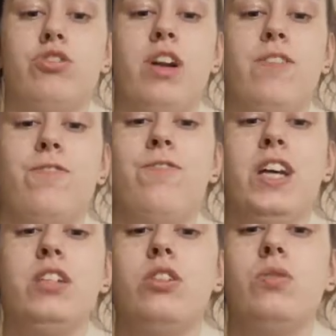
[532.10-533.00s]
to try to
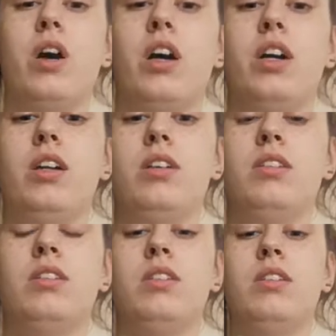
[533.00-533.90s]
fight too hard
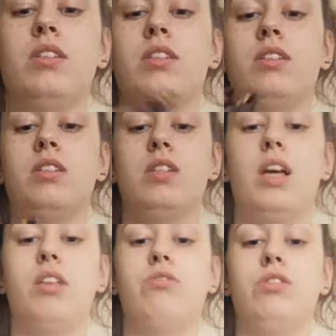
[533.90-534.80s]
to
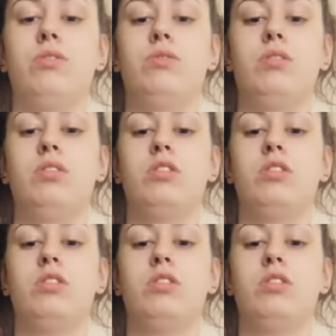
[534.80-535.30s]
get through.